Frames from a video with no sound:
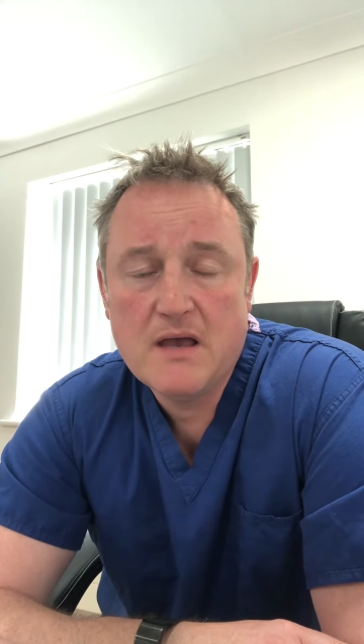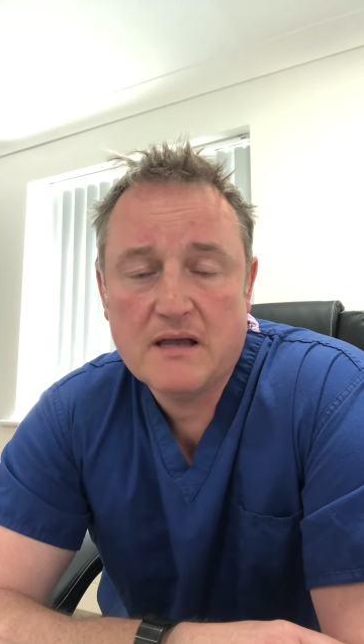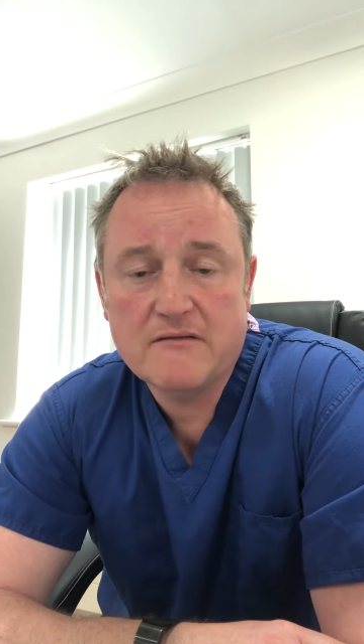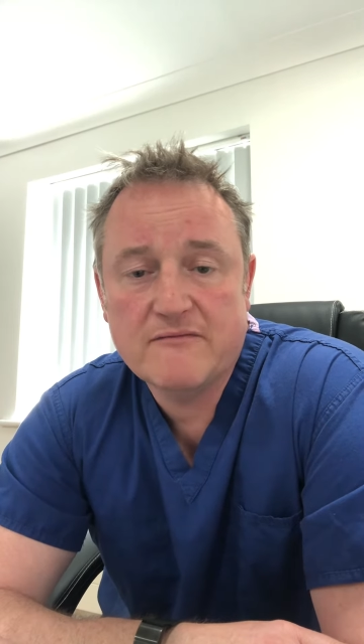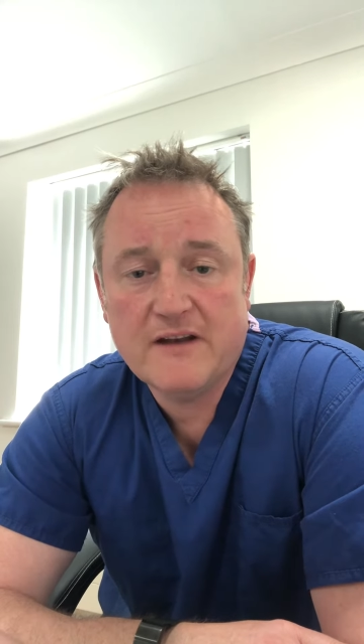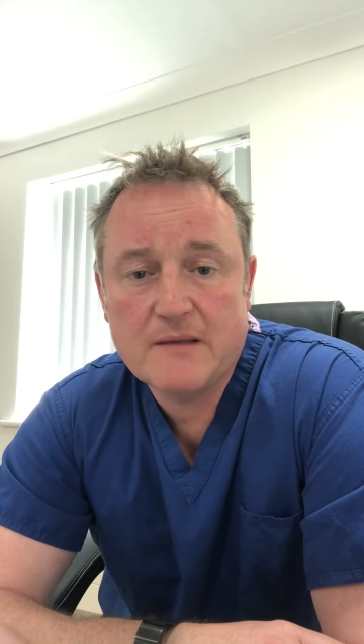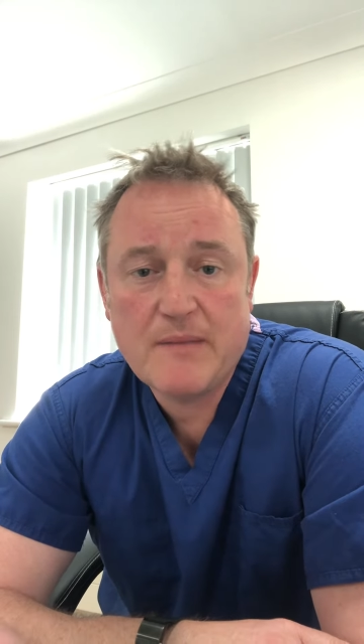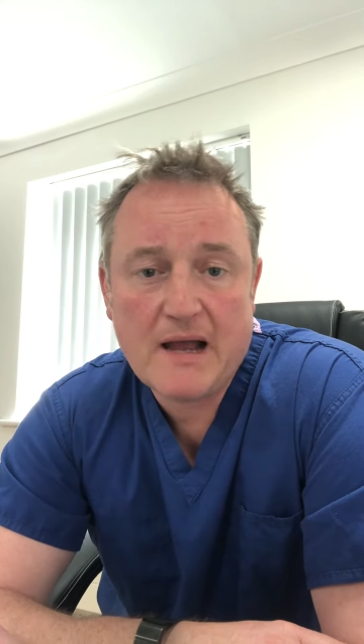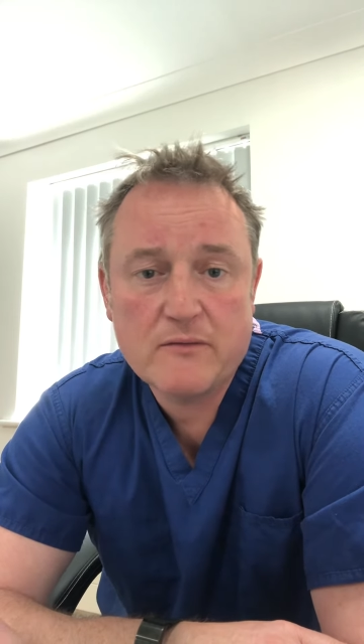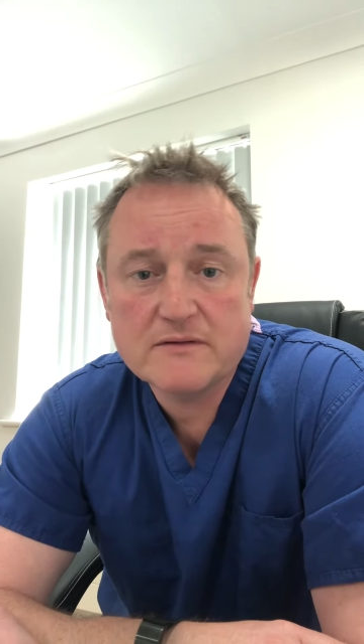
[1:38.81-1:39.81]
can flick
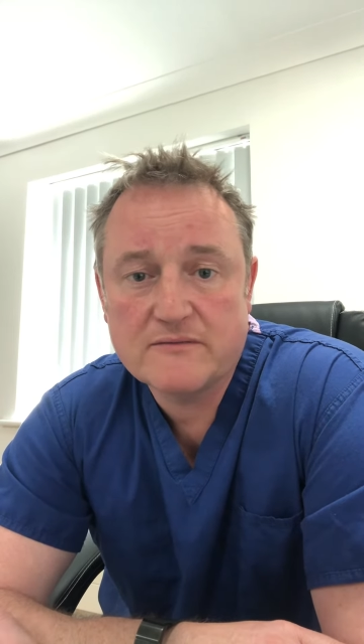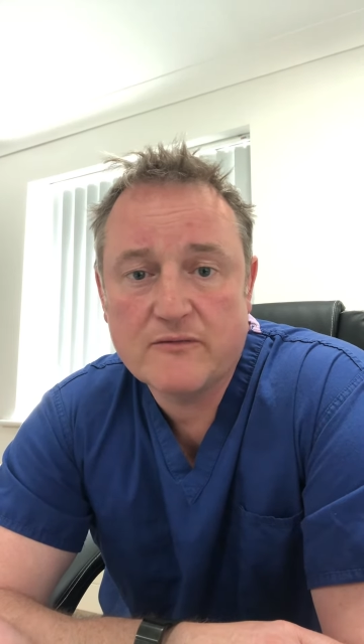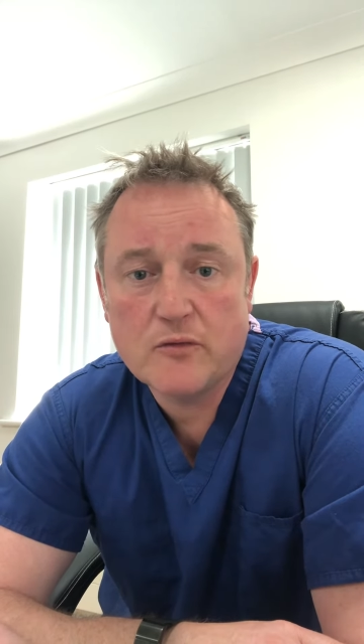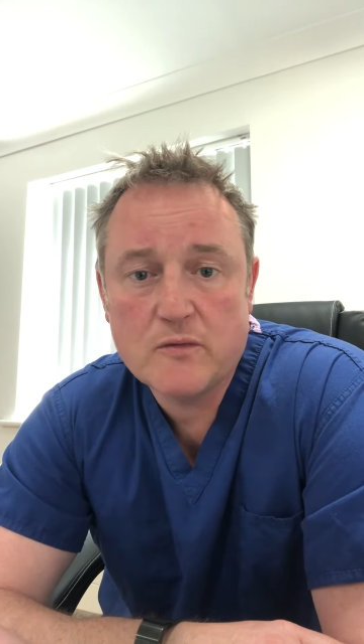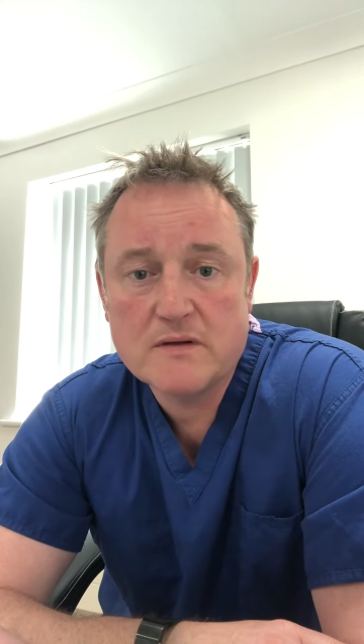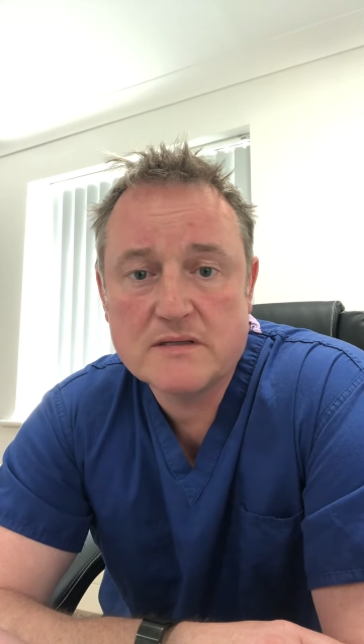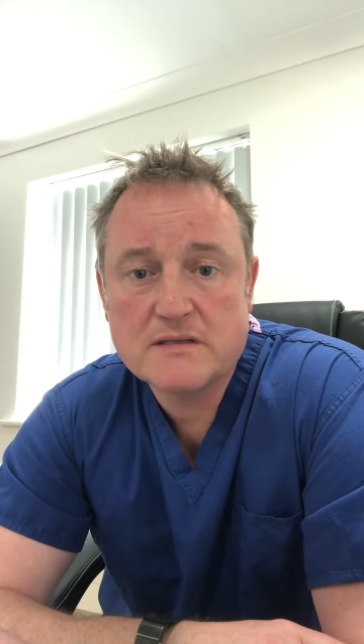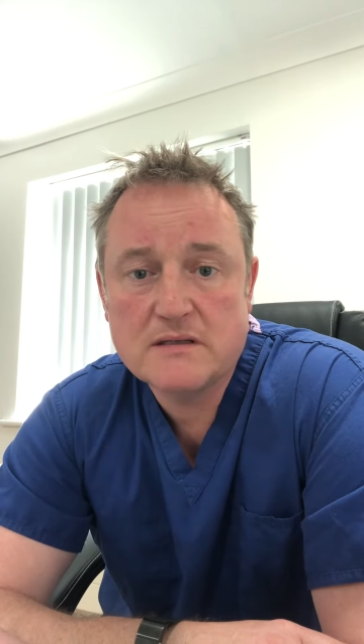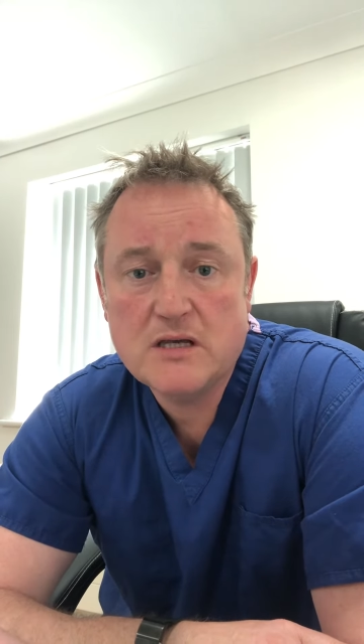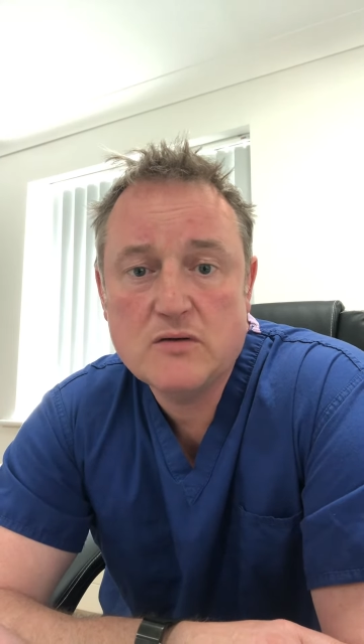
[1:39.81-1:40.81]
backwards and forwards,
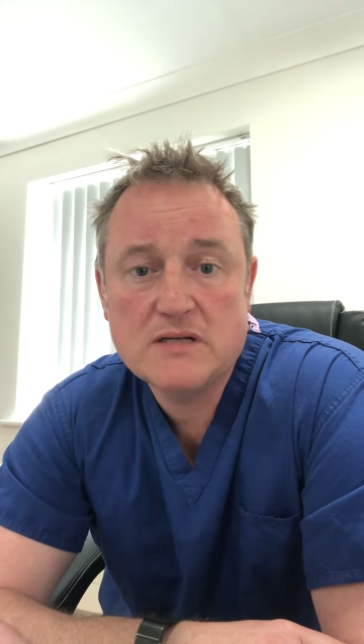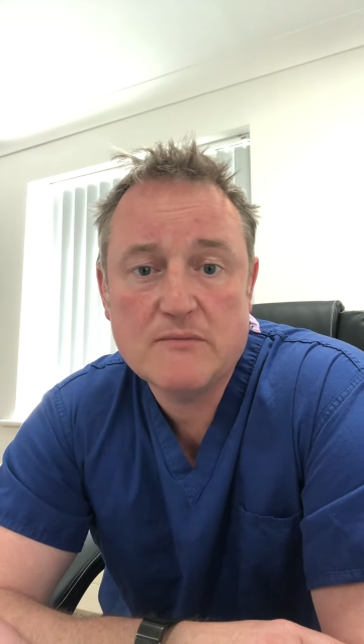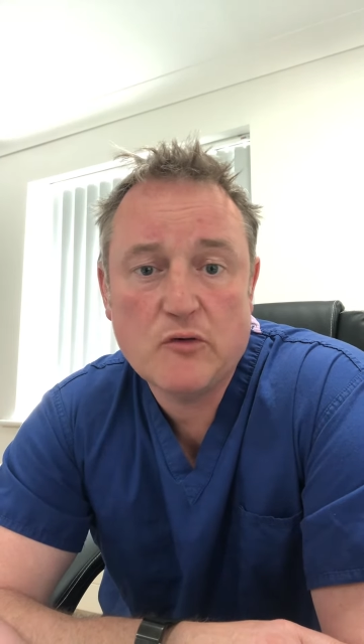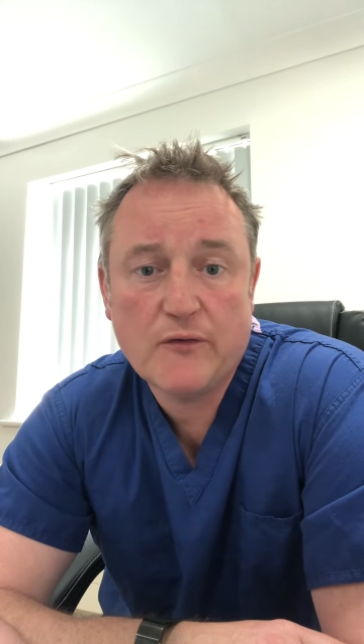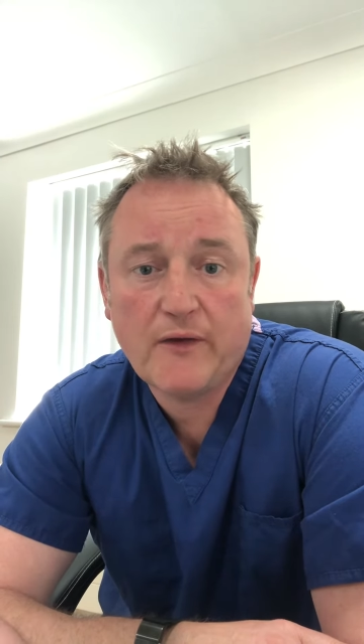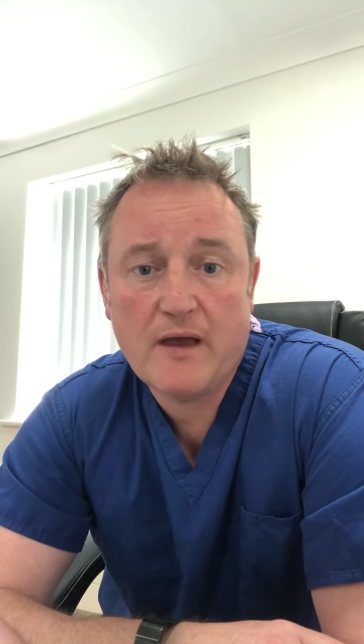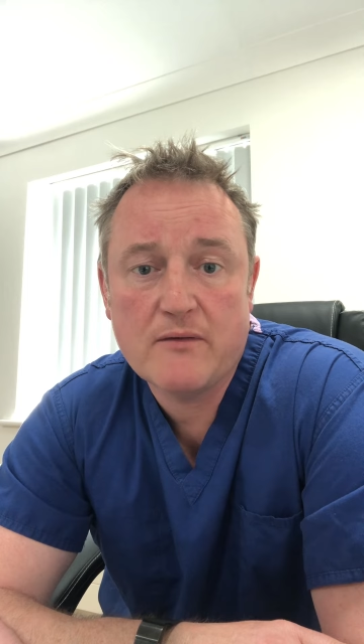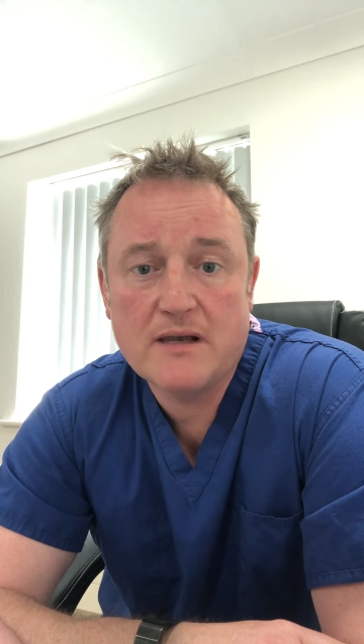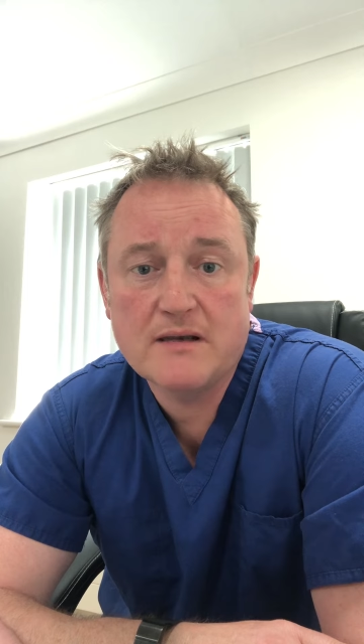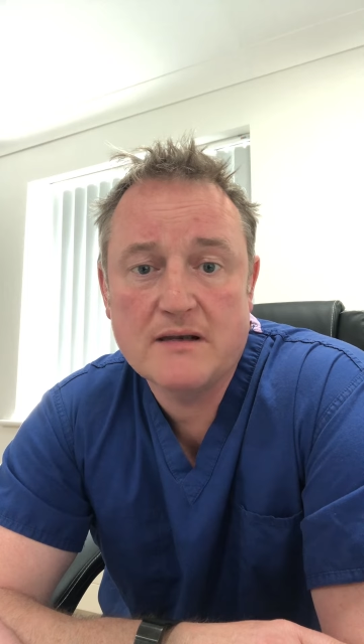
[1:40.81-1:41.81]
usually more so
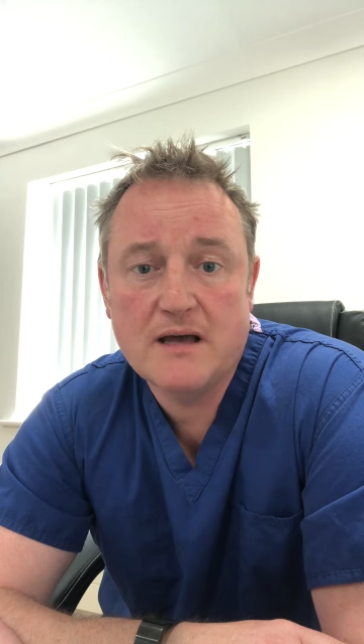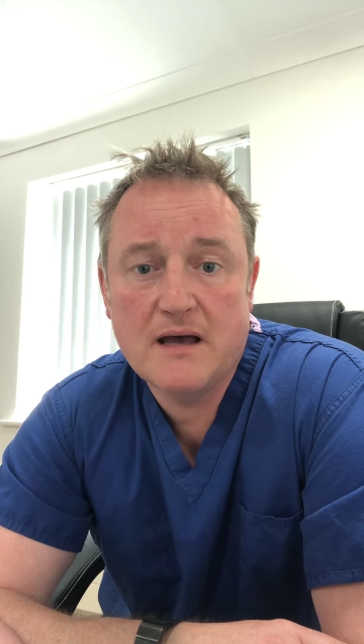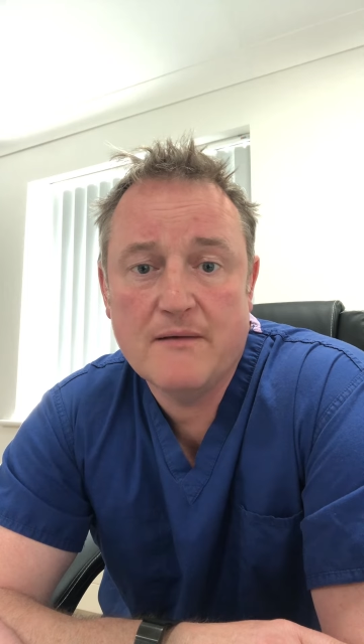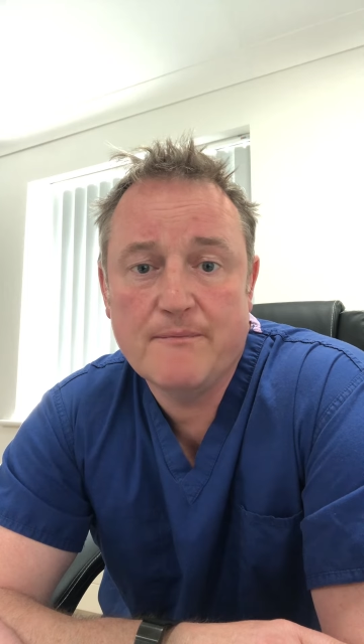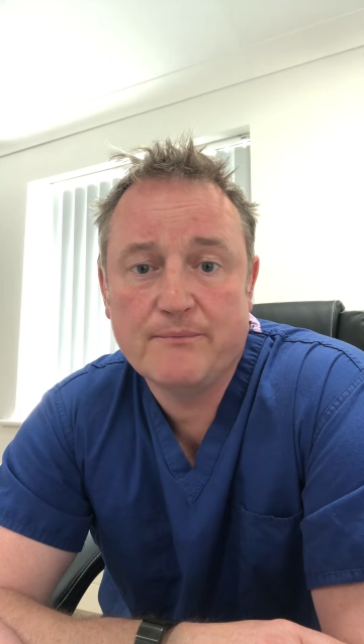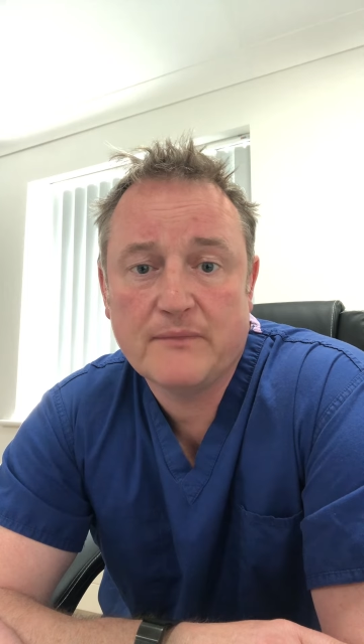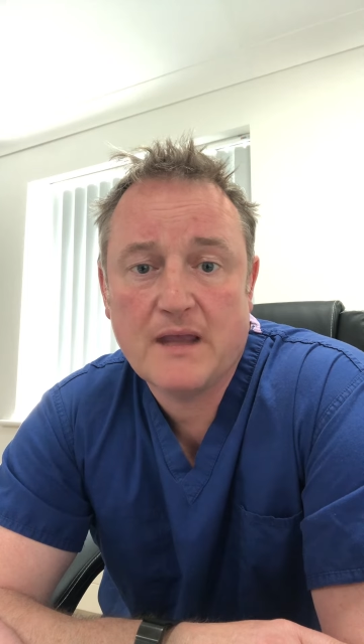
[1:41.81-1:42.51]
in